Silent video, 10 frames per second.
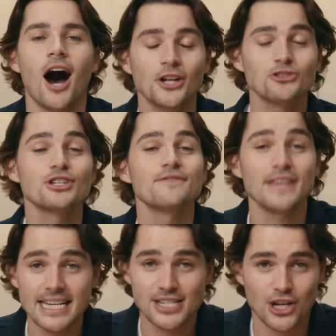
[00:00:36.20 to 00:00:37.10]
Hundreds of
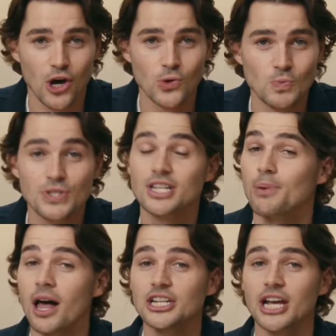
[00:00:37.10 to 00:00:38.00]
years ago,
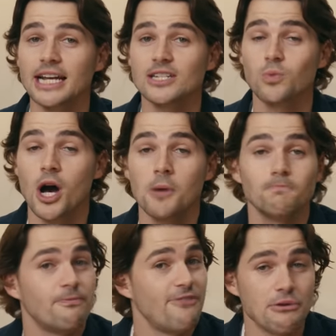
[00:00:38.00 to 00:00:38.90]
supply chains were
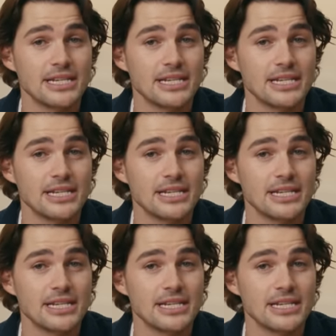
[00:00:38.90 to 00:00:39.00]
very